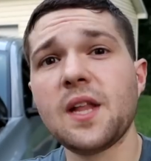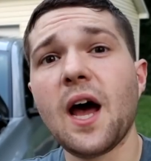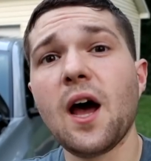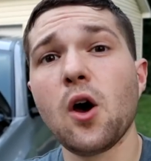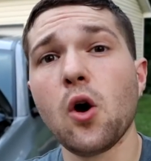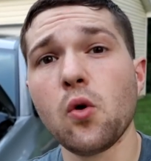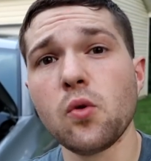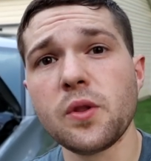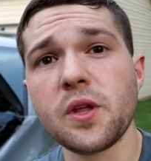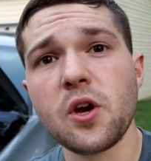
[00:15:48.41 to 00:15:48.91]

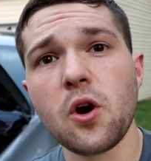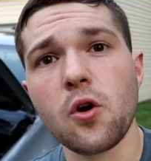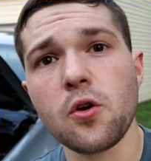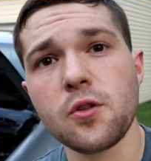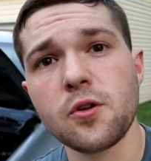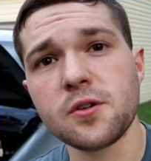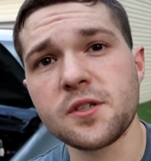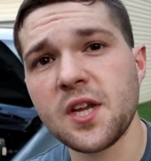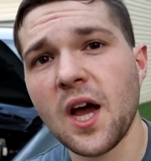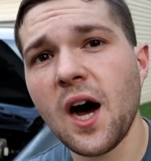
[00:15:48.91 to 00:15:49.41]
Not only are
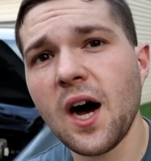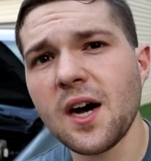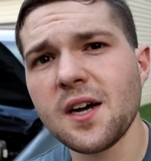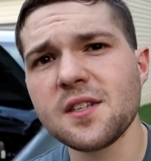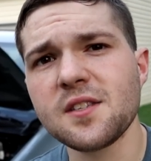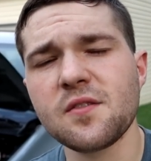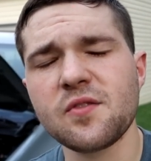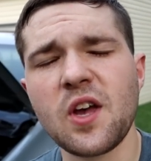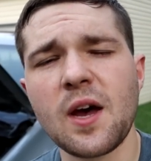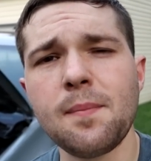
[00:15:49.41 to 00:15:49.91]
there
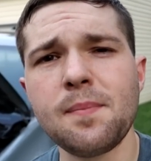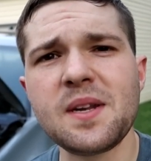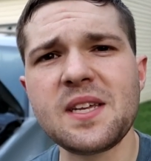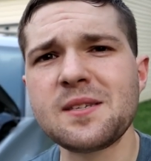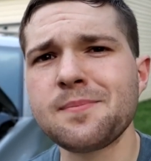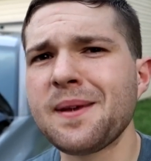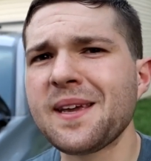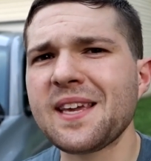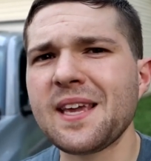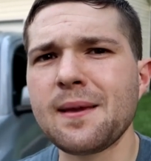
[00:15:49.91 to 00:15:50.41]
tons of
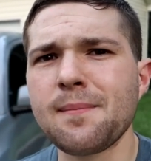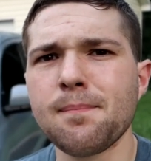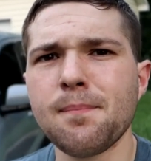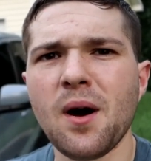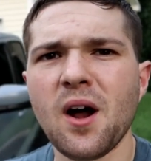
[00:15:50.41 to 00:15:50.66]
companies making